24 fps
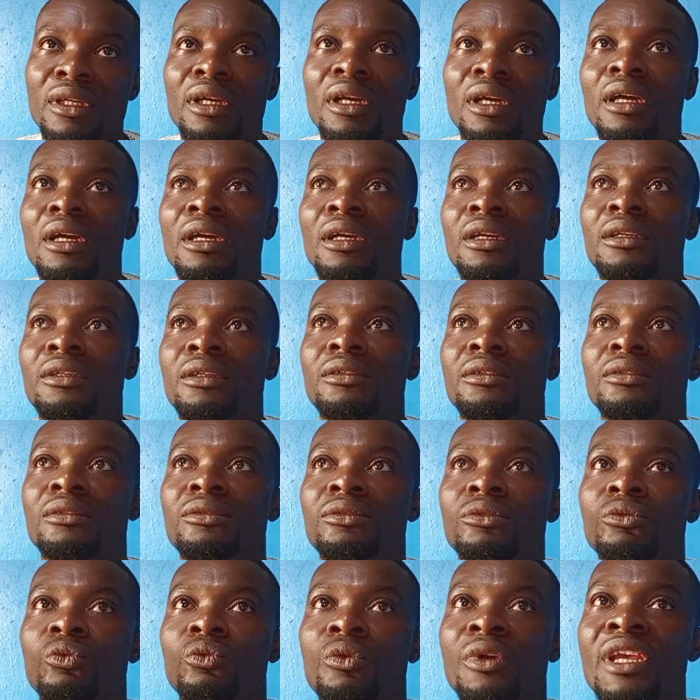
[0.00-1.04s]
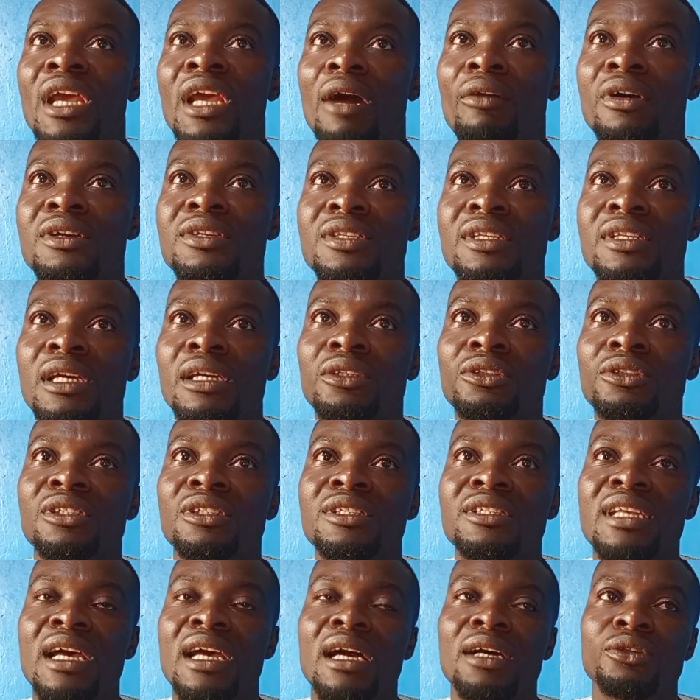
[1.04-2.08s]
And we ourselves
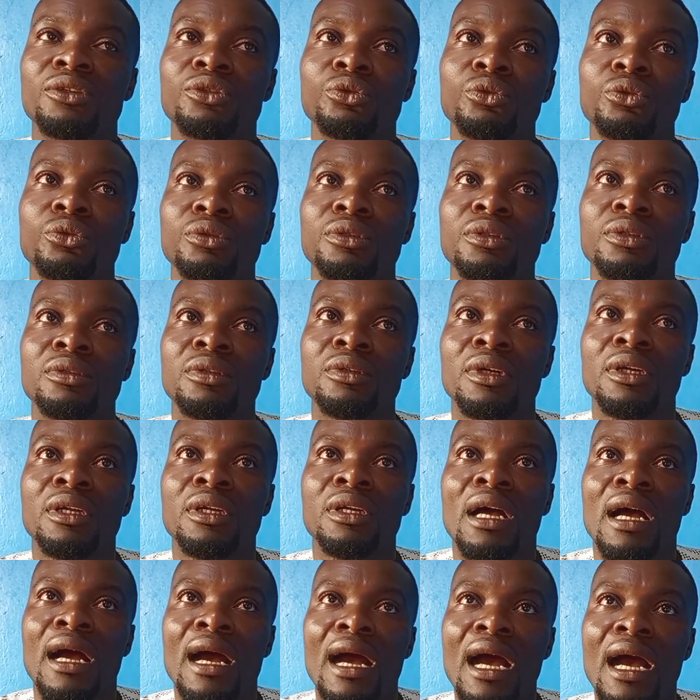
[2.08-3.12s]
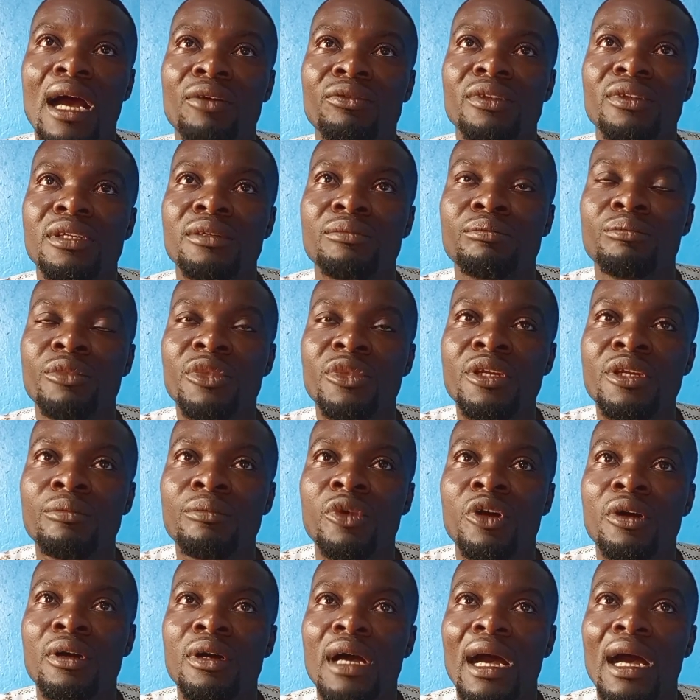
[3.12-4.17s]
decided to have the
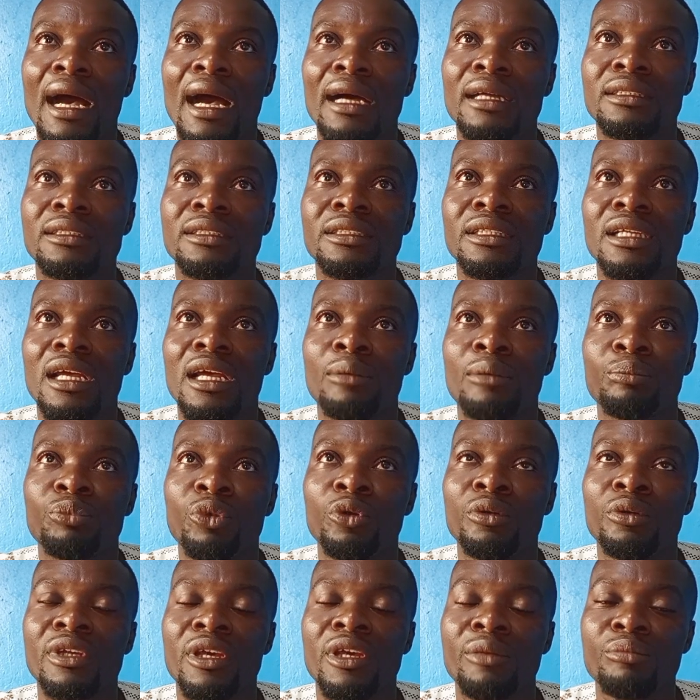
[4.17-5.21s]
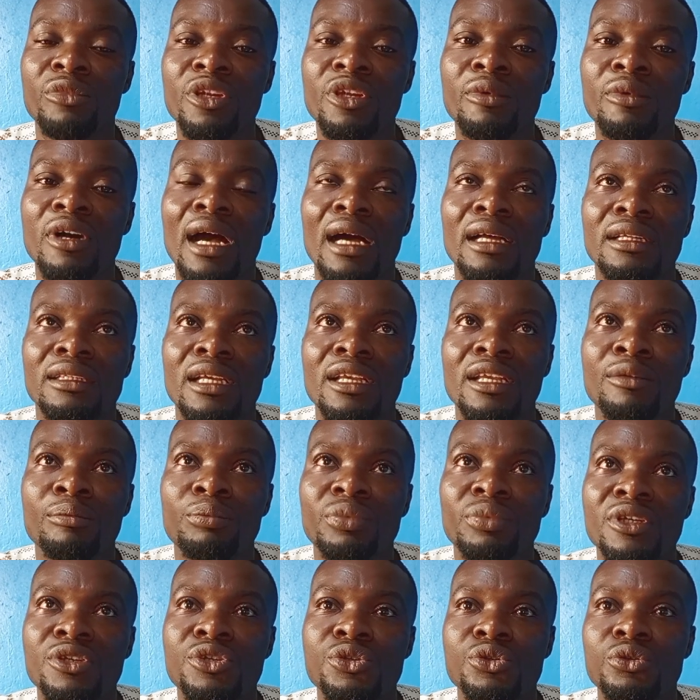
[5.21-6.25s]
minimal and put the minimal at the
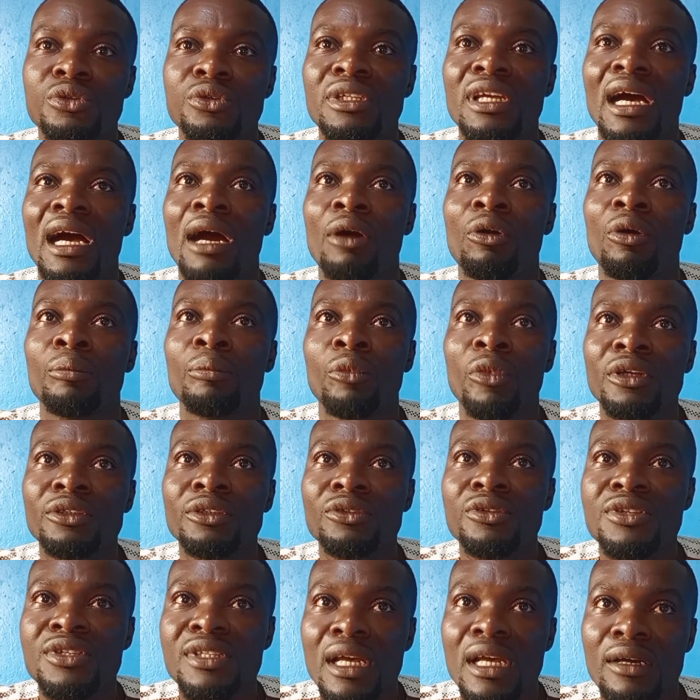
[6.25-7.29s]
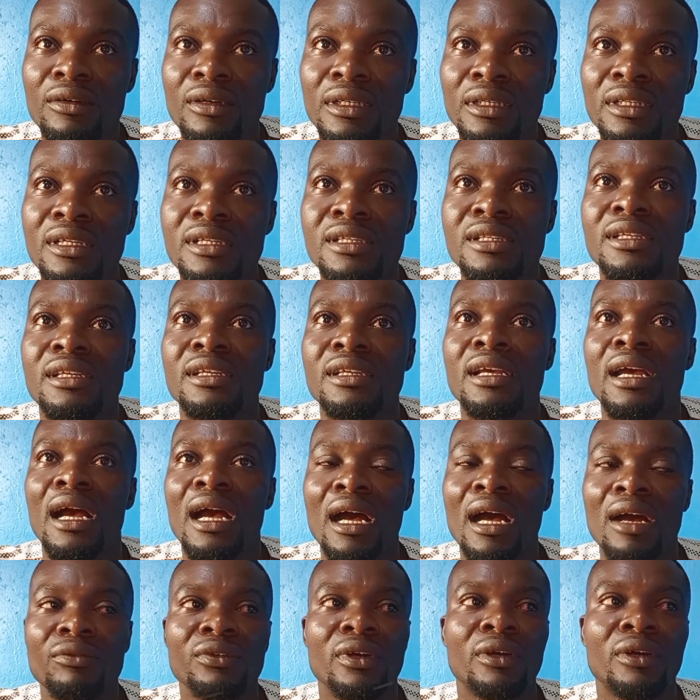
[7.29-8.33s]
place so that our motorcyclists can
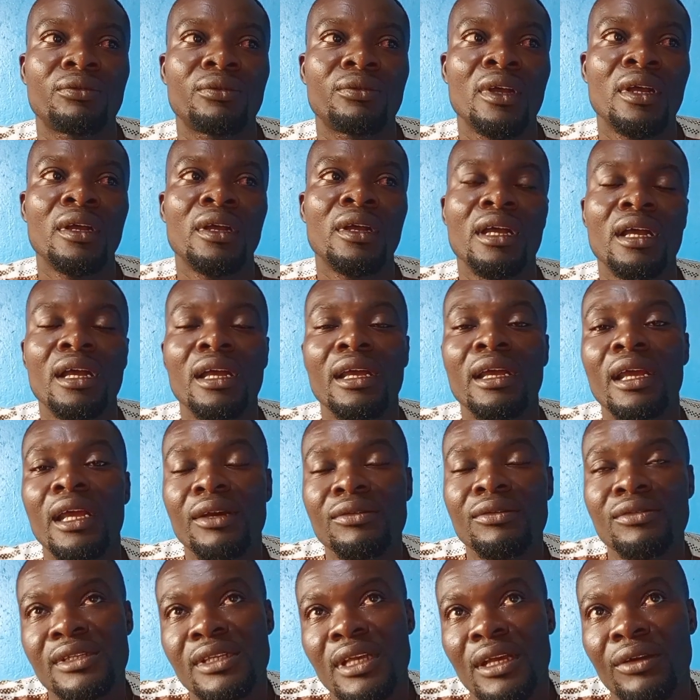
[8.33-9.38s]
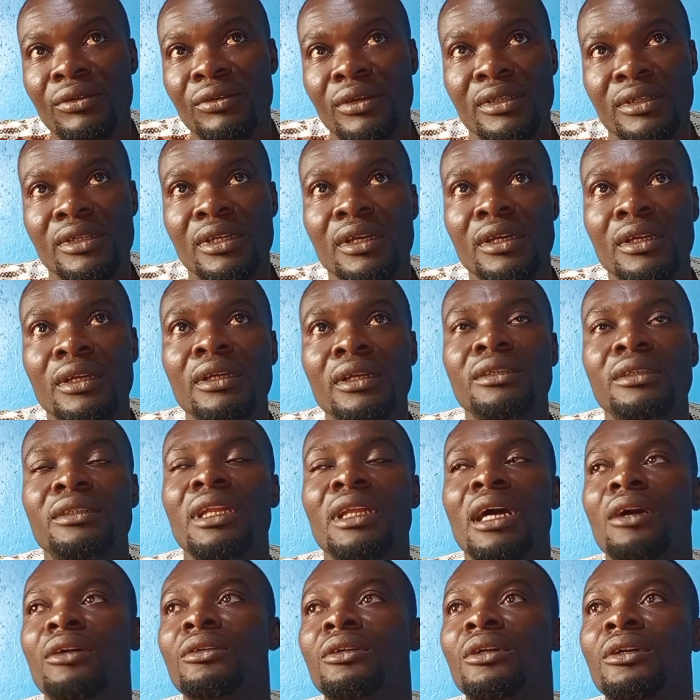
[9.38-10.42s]
have a health service.
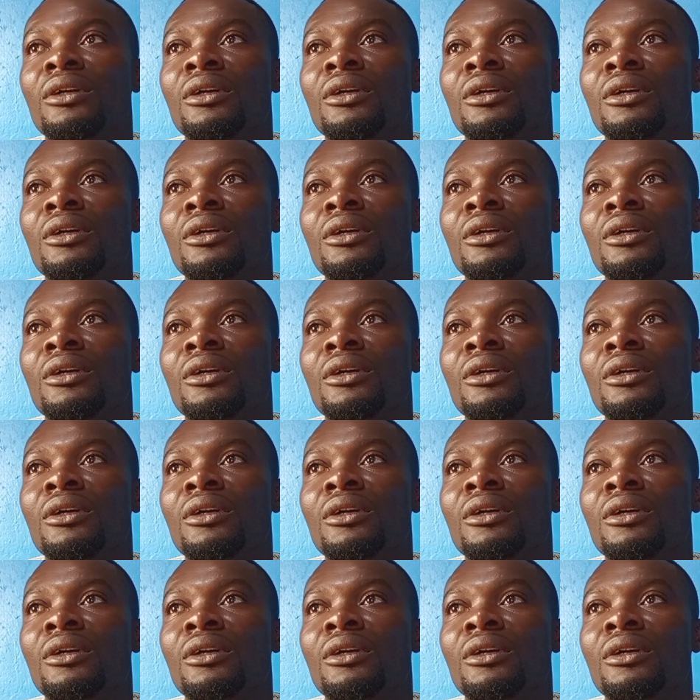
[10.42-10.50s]
Now,